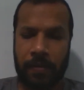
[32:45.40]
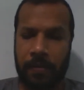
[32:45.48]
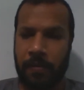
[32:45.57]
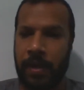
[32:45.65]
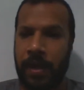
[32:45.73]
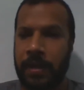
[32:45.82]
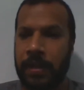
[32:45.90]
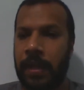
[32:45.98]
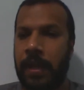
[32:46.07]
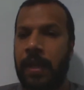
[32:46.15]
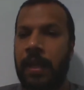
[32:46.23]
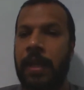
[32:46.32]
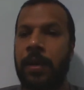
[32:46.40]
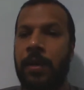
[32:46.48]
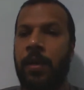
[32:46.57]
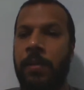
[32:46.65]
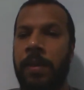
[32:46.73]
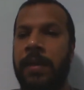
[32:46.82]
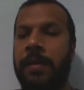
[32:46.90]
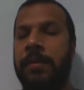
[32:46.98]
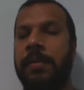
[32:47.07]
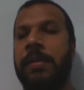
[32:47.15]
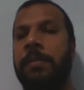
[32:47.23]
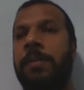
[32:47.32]
right? Economic
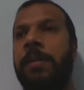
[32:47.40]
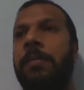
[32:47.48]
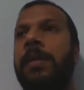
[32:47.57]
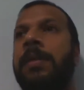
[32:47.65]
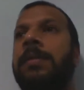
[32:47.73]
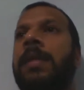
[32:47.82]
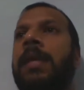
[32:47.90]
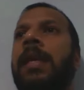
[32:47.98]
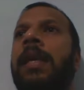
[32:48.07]
simply means the